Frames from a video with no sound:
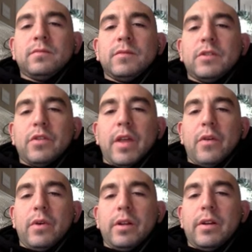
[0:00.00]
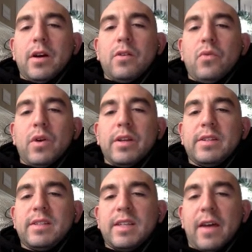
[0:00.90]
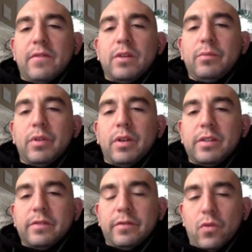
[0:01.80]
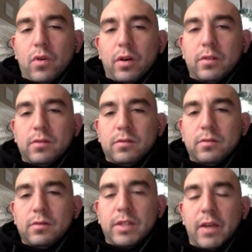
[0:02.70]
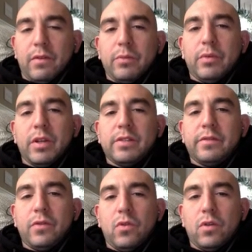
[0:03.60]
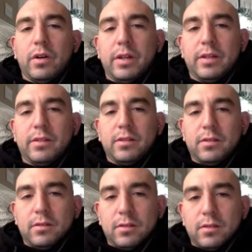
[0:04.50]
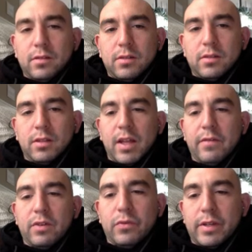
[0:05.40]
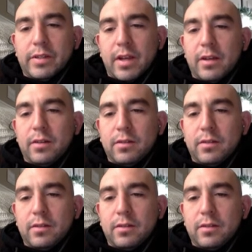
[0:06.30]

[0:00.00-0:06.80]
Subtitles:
So they want to know what is 7 plus 4. 7 plus 4 is 11, we said.